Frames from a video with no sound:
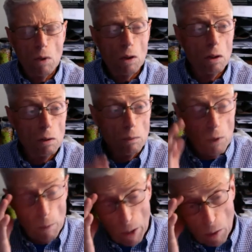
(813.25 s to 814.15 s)

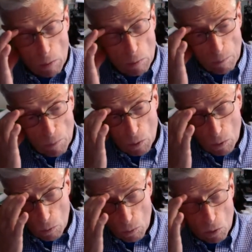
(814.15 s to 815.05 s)
about
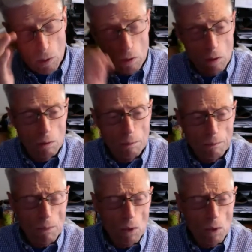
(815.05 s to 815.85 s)
the